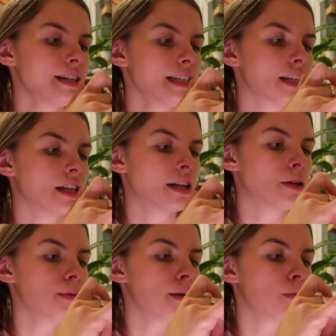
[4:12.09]
one has a
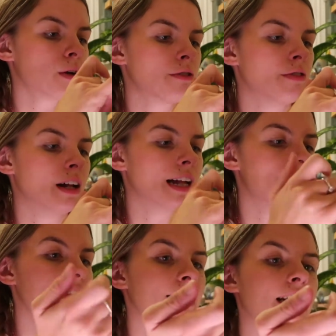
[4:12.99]
little bit more
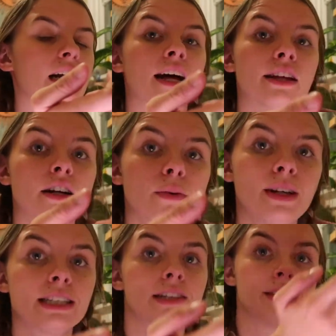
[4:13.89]
fallout than like other
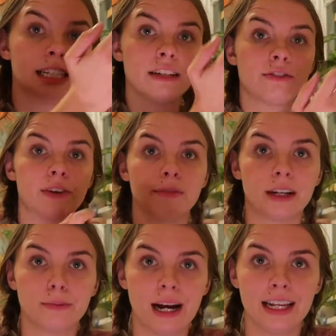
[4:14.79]
ones I've seen from
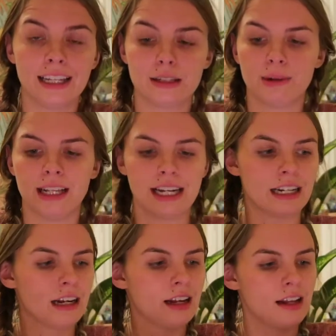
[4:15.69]
their palettes, but like
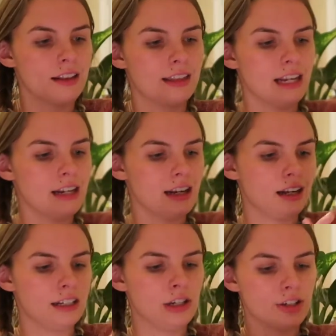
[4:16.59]
they
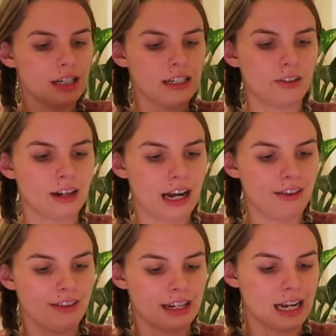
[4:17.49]
usually don't
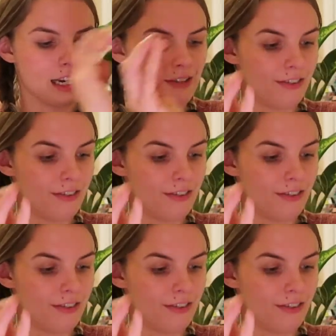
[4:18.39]
have like any